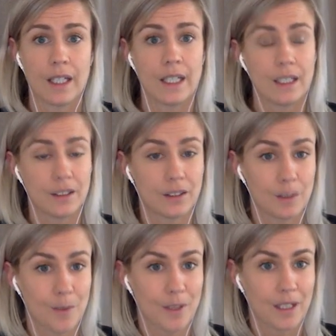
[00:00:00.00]
it is
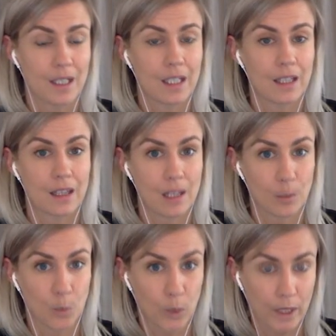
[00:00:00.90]
something that
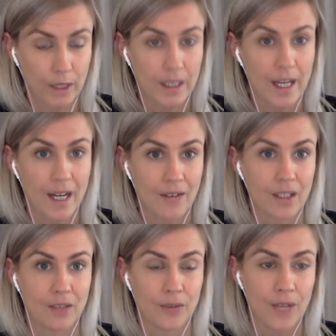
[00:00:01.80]
will have
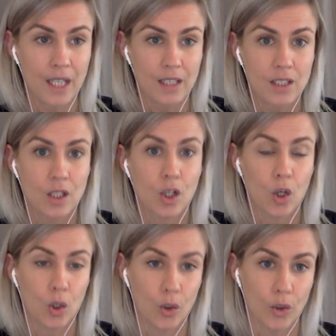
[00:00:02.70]
an effect
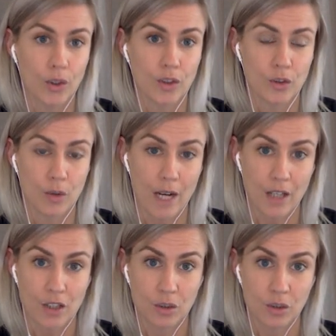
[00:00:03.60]
on your
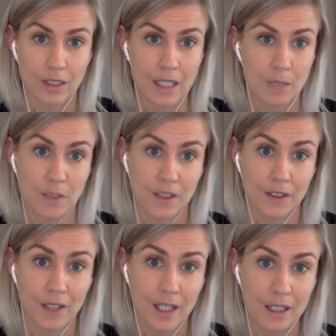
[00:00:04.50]
actual game
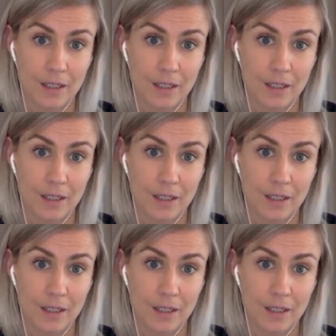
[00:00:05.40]
design.